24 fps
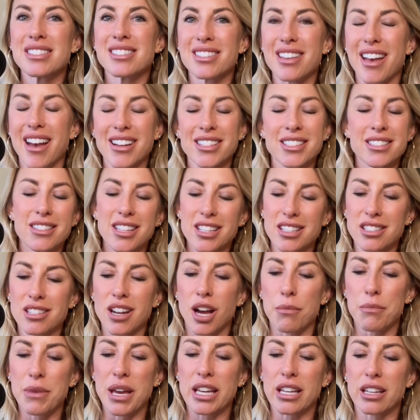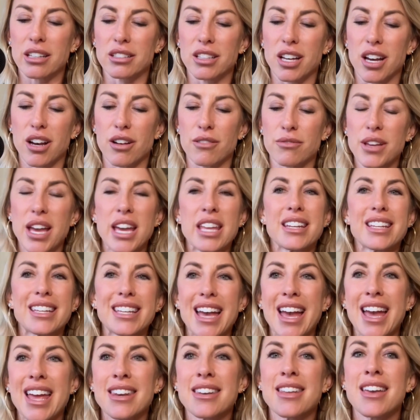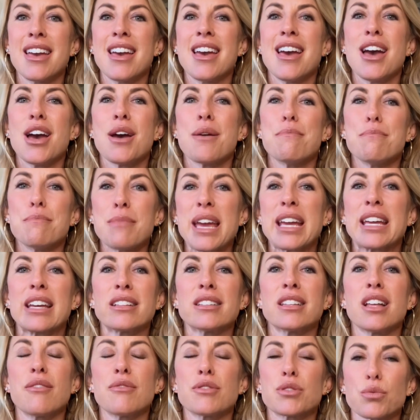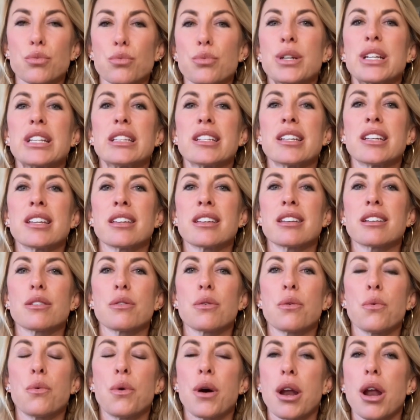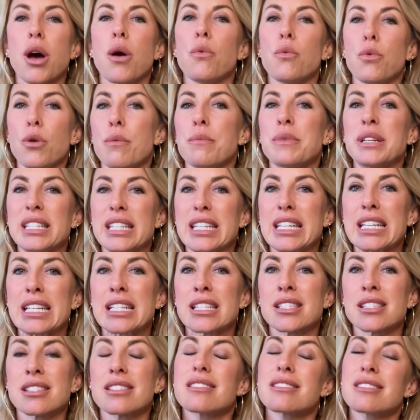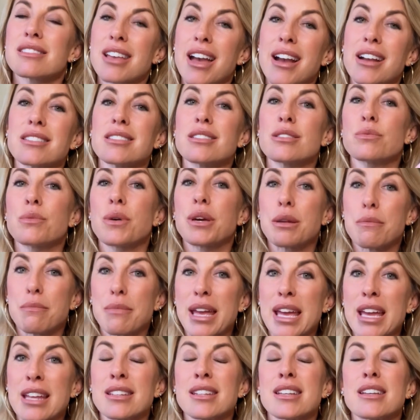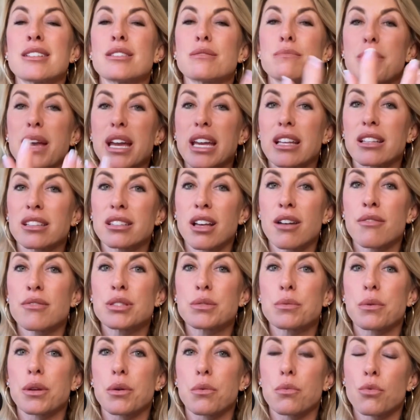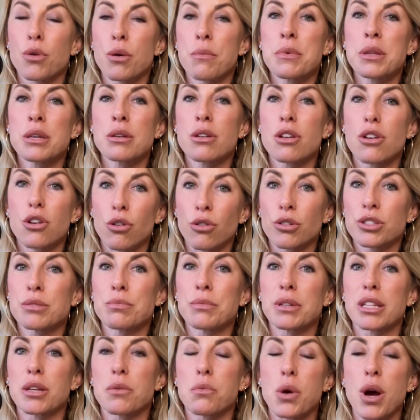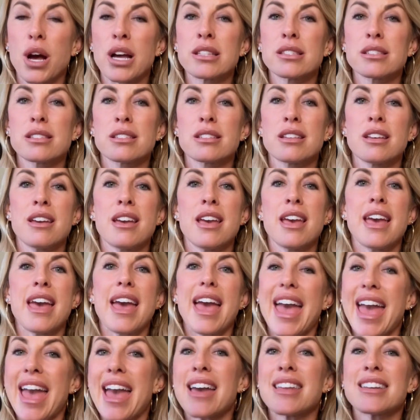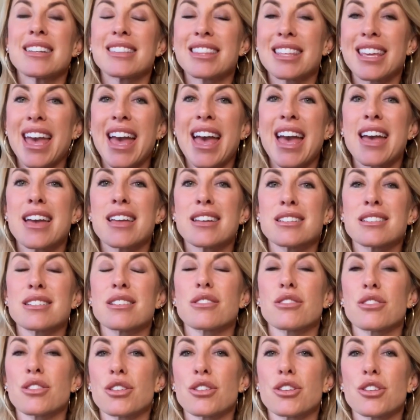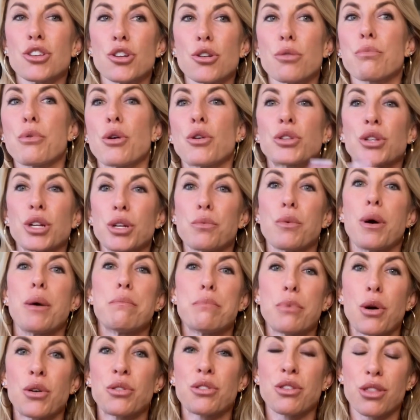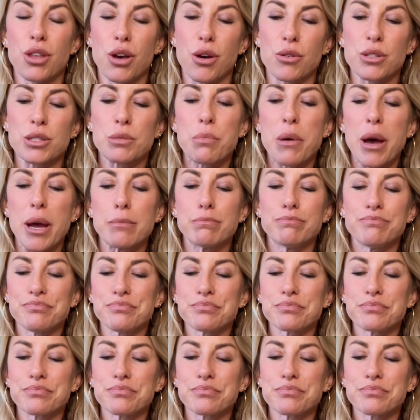sex. That's not making love. And again, making love is really what a woman needs. Sex is what a man needs. Making love is what a woman ultimately wants. And at the end, you're both going to want both of those. But